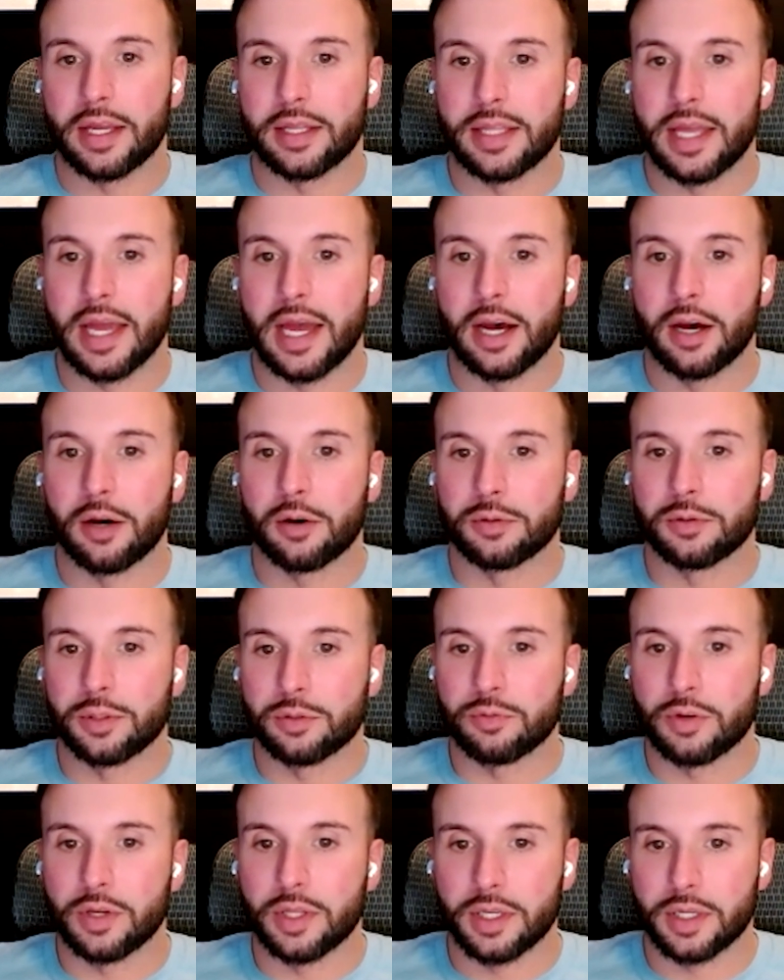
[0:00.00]
and now
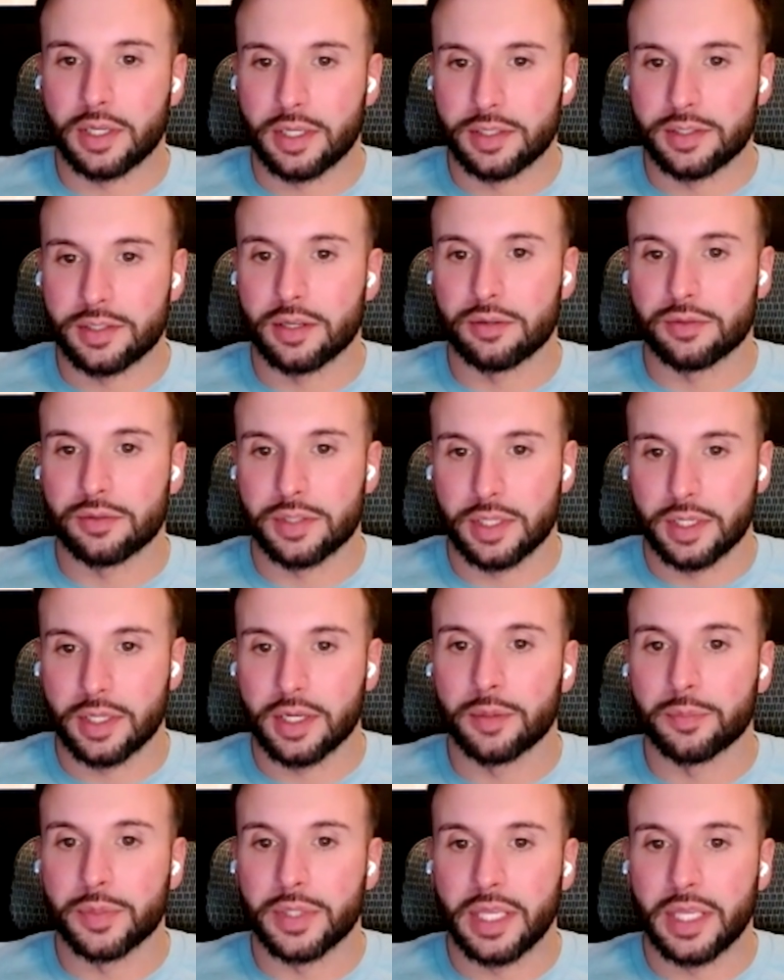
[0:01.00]
you run a consulting
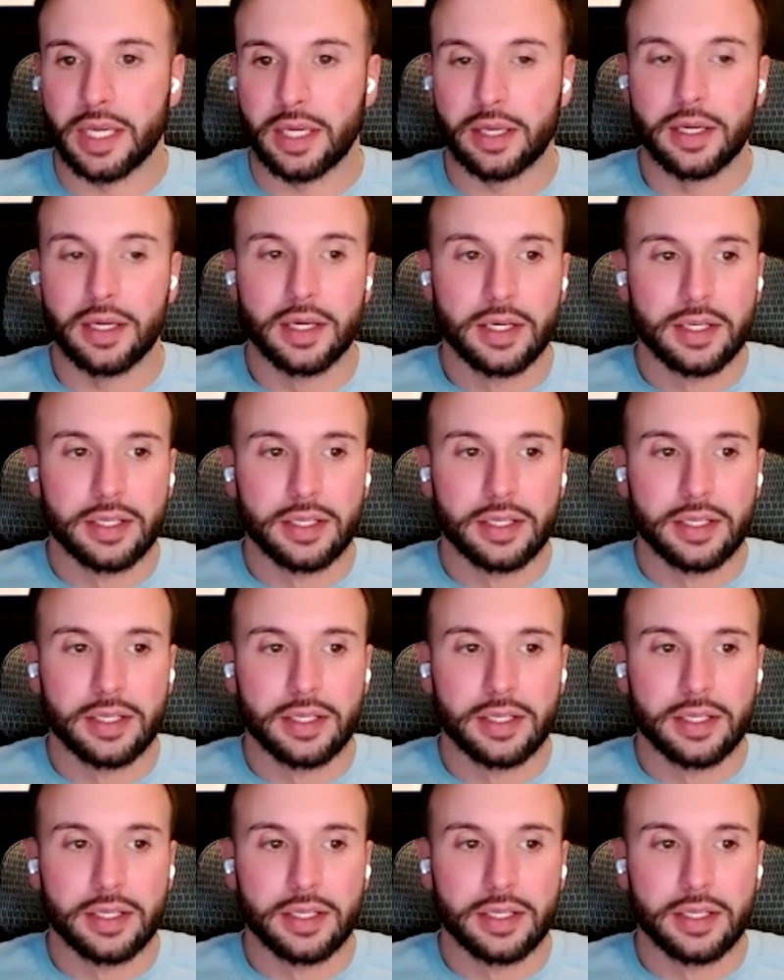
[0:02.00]
company